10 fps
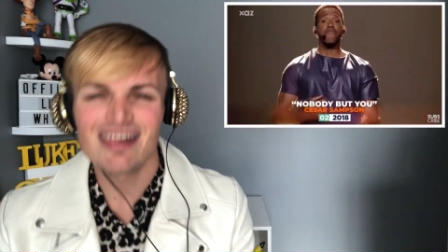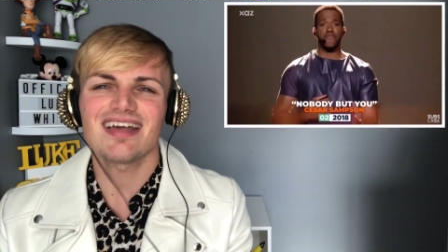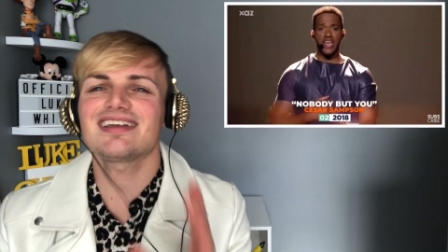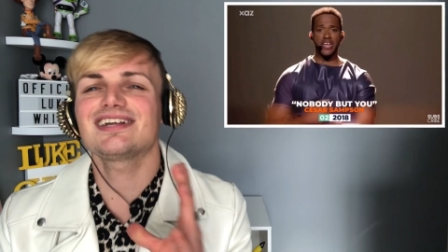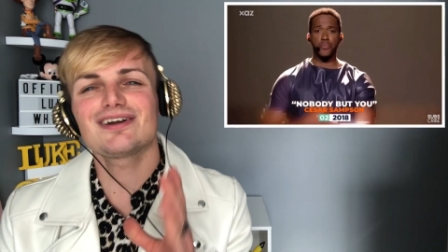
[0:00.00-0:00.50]

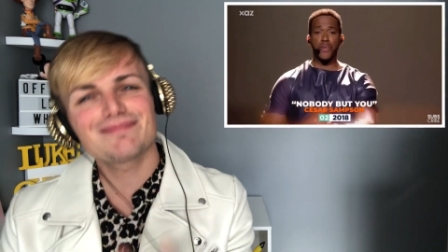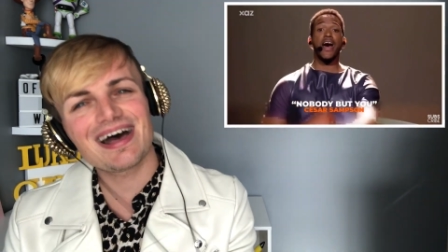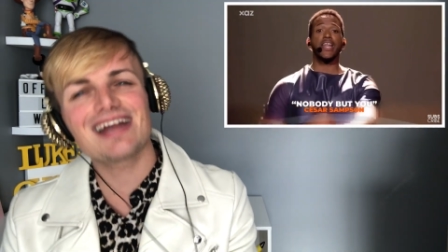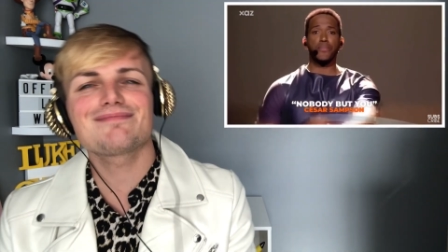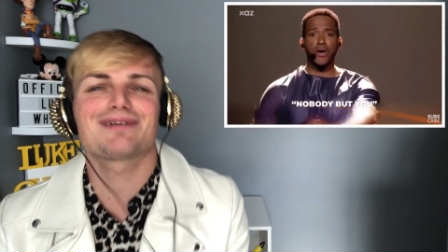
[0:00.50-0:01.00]
Ain't
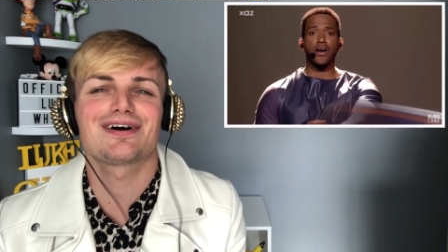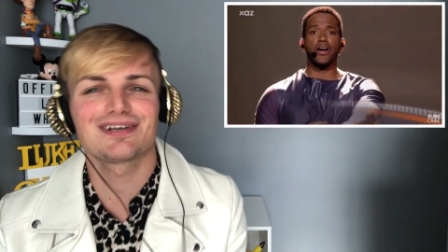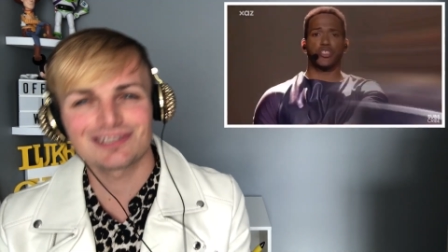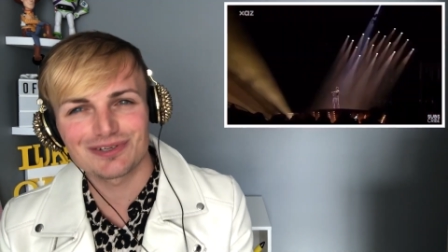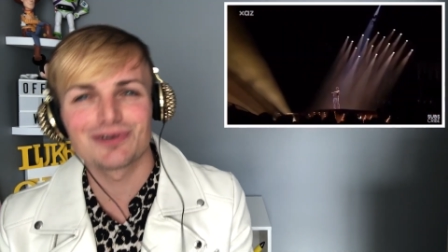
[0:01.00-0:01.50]
nobody
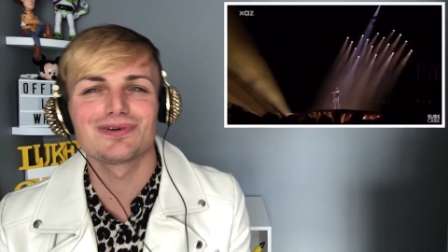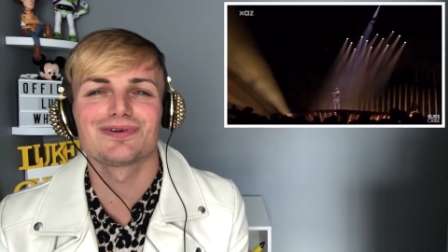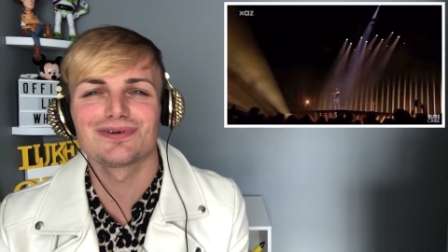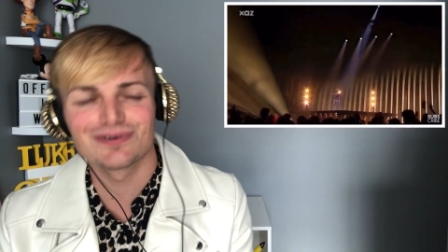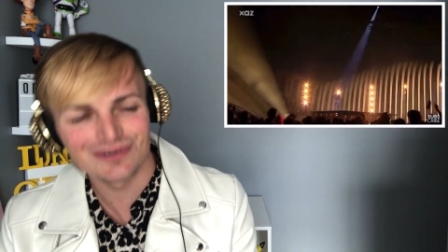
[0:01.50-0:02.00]
but
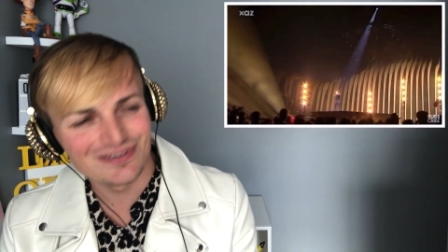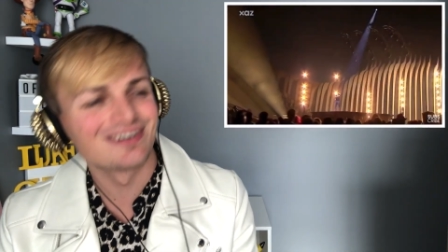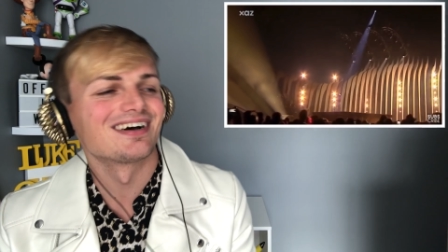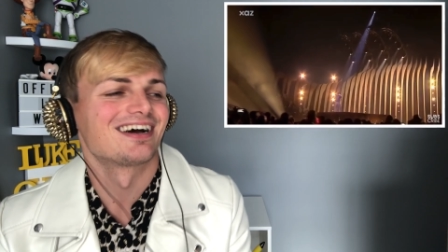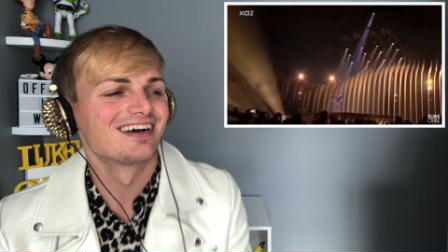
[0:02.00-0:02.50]
you.
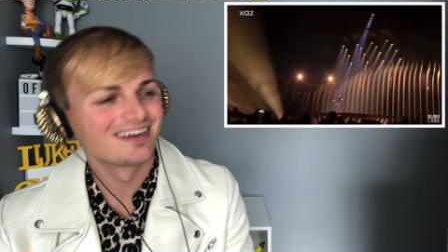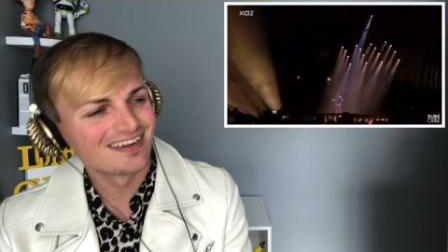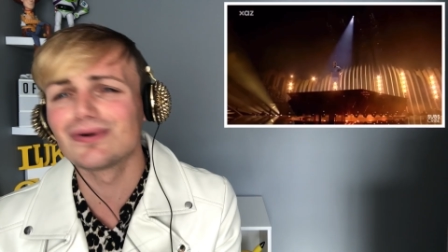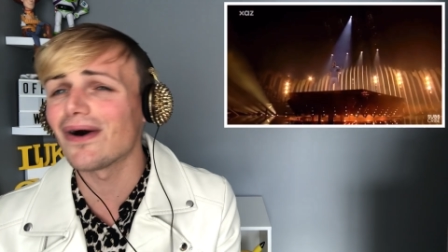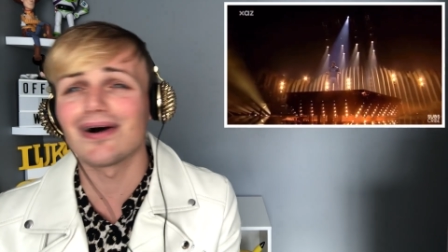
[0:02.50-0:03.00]

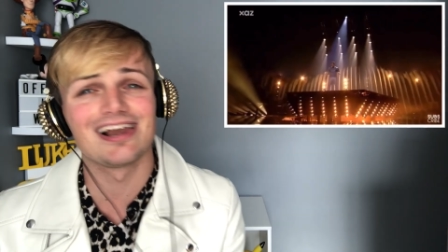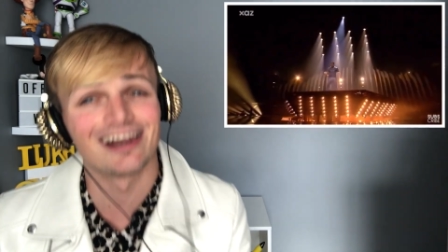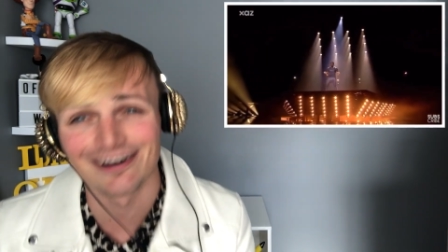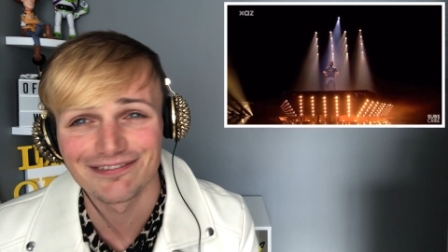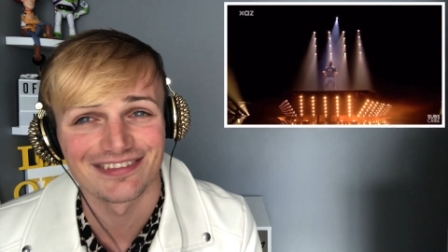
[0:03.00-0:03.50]
I
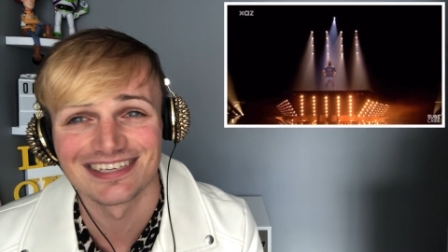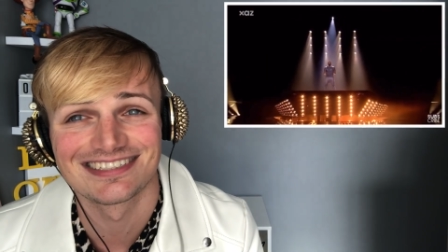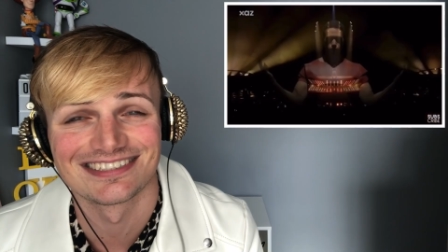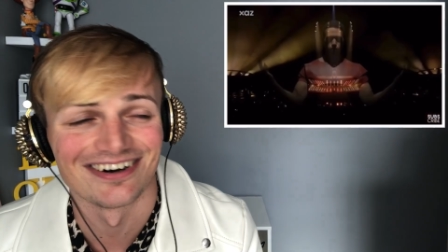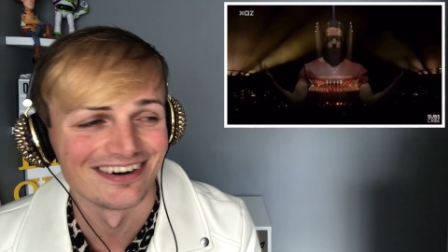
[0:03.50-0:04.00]
love this
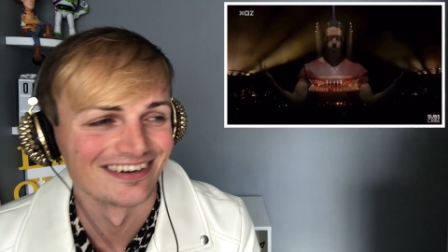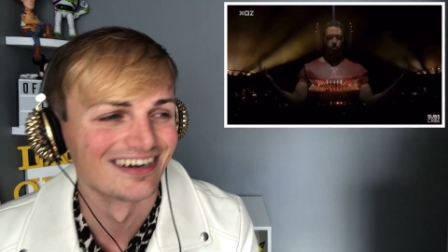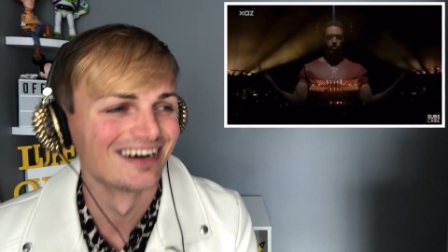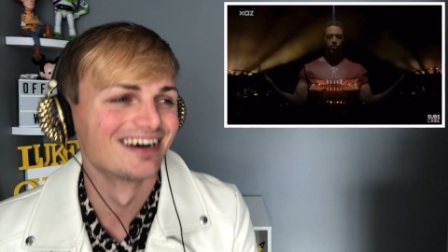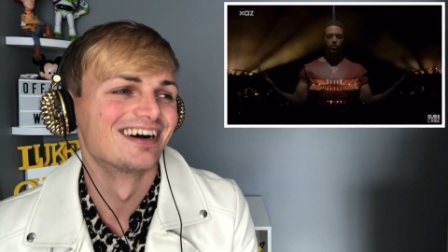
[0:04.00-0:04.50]
song.
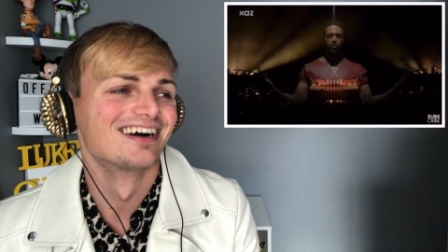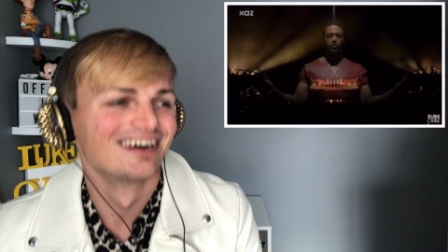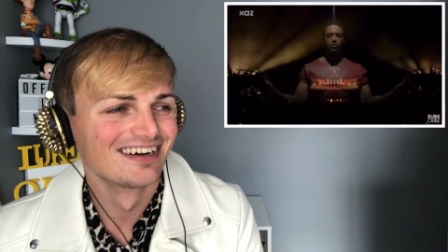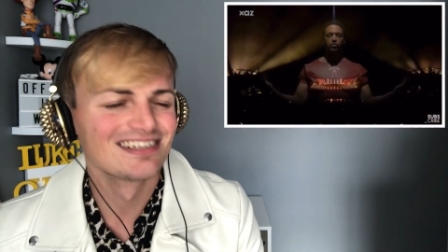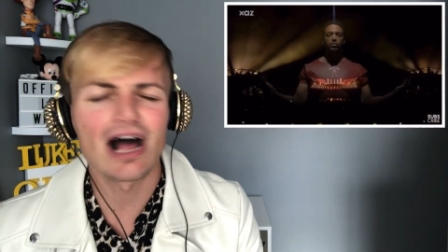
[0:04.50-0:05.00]

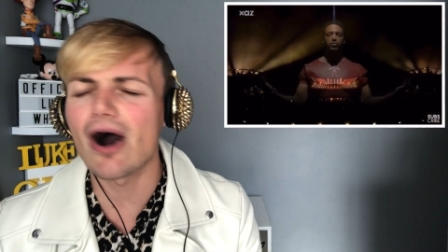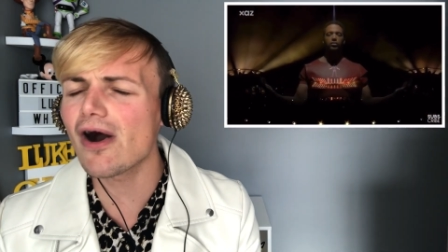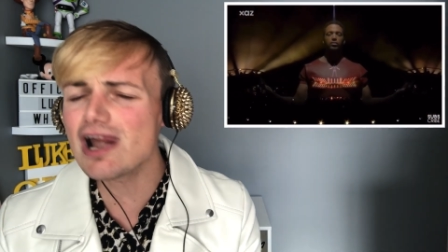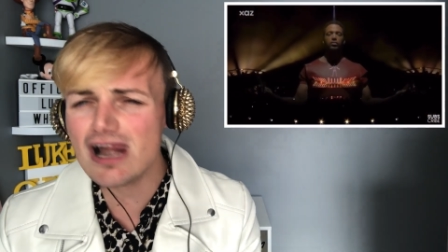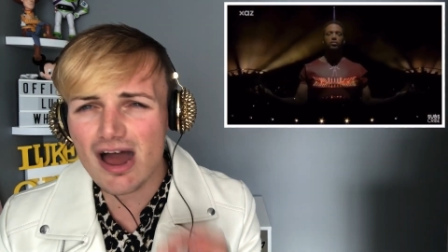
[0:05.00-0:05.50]
I
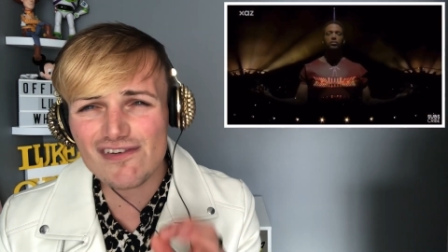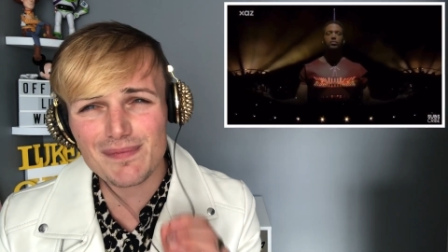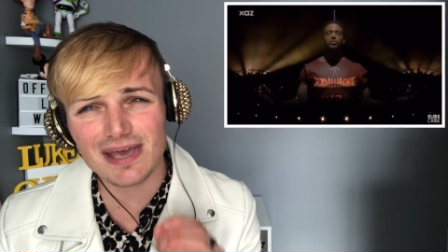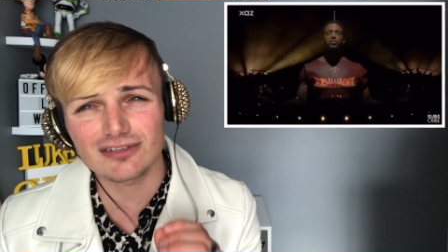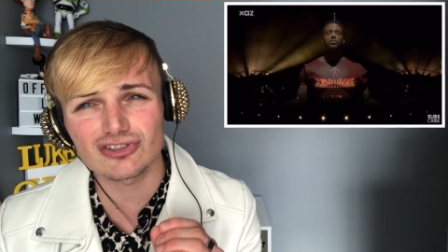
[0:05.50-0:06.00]
love a
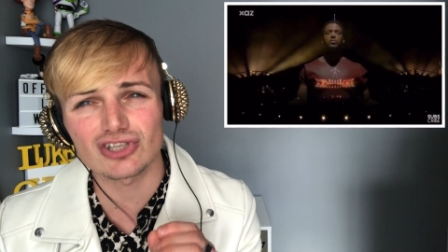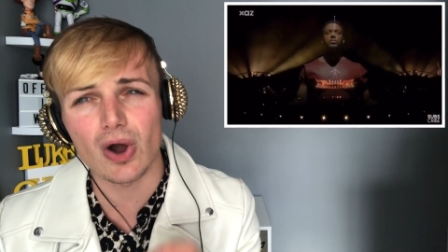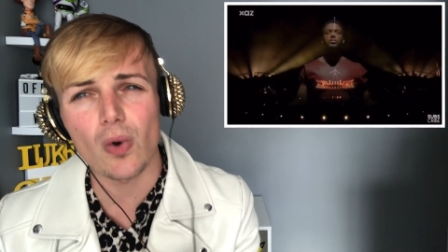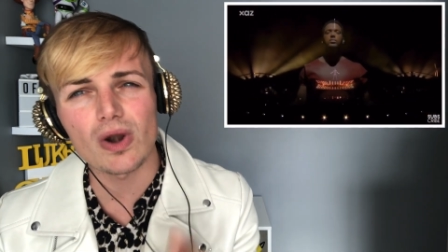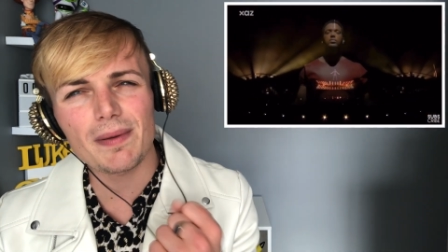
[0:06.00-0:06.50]
bit of
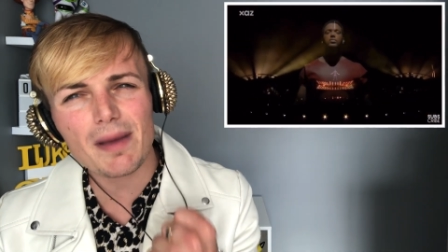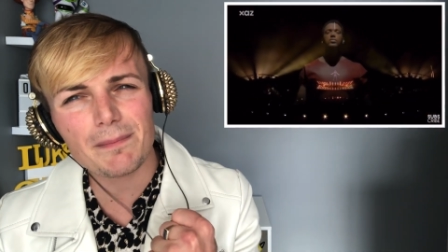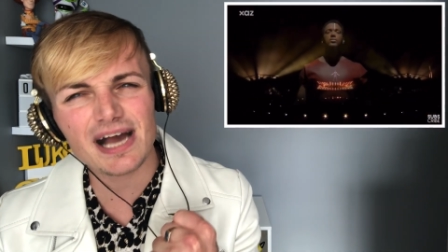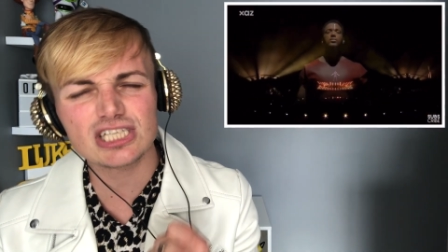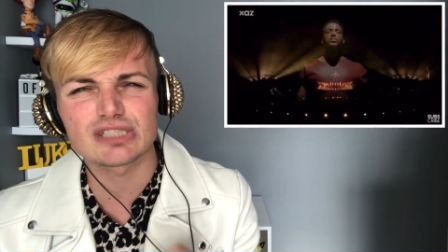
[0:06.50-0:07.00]
soul, a bit of
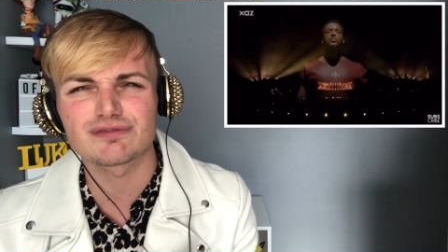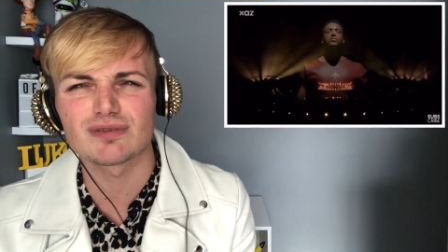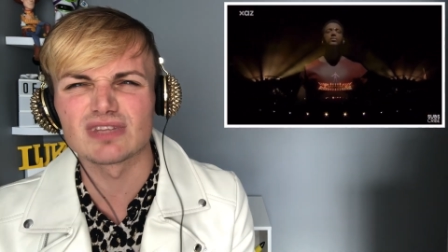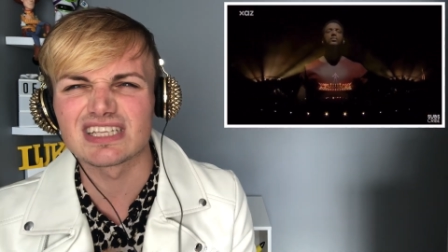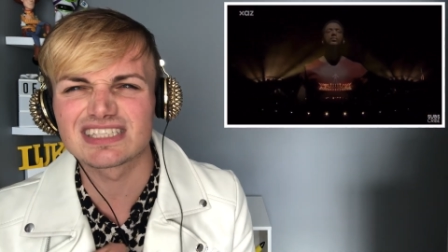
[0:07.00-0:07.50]
passion
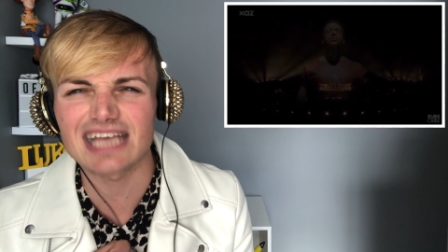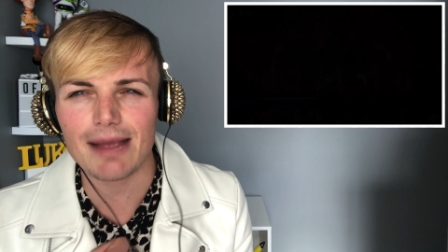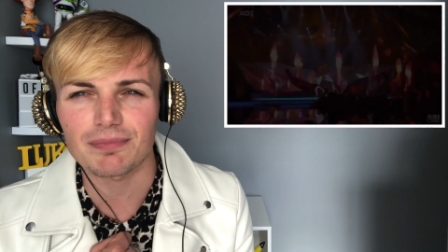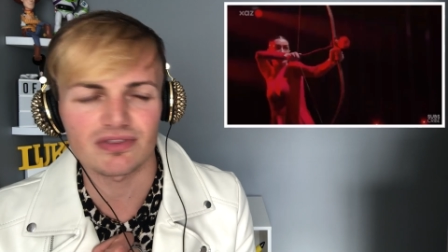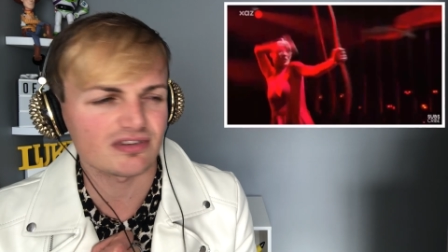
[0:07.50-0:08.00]
from the
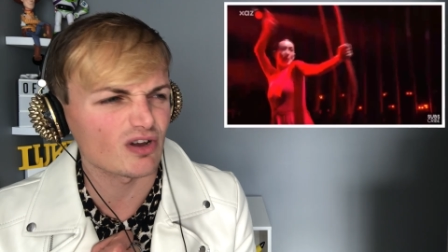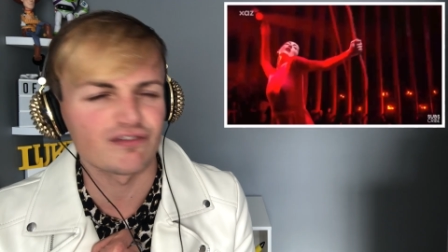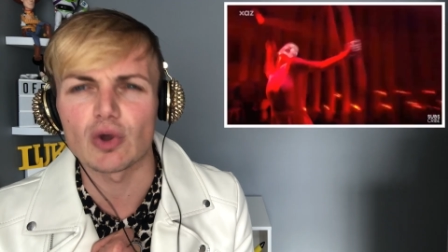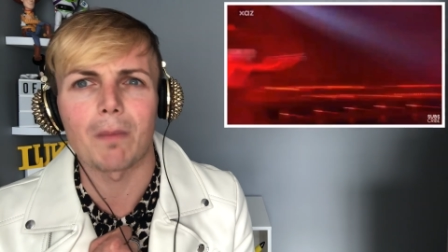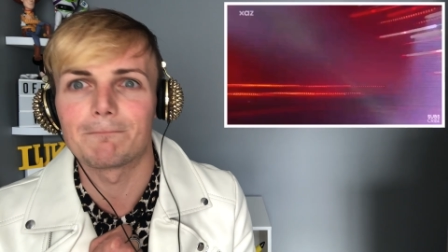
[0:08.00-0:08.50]
depths of
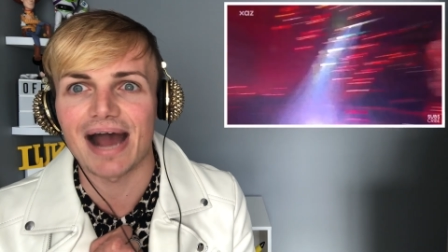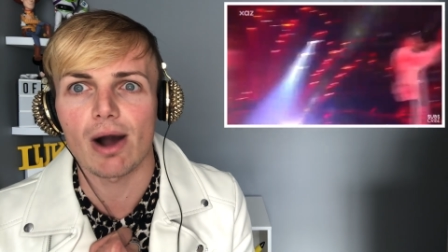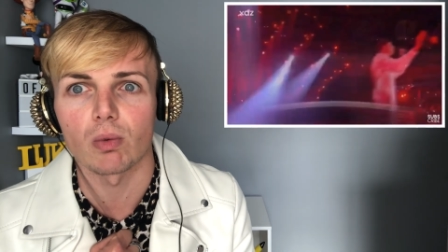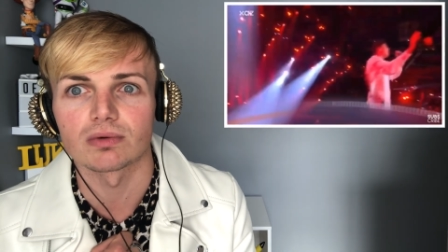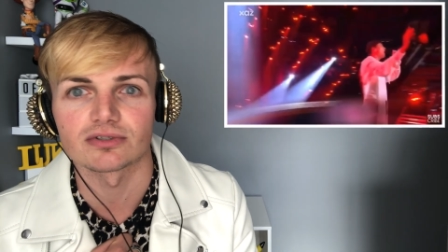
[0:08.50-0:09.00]
your
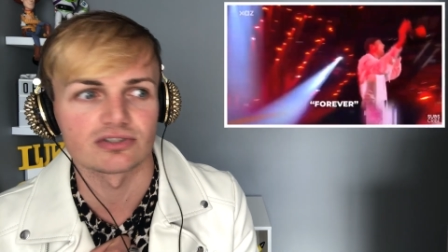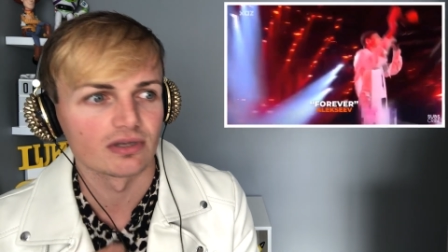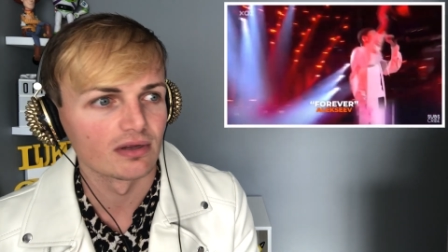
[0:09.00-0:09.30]
bowels.